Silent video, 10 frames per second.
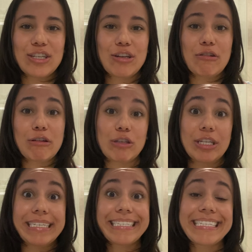you know,
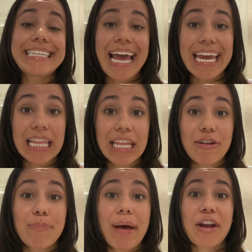usually stay a
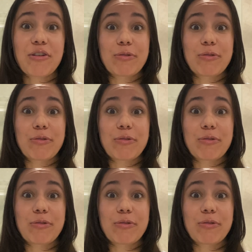little better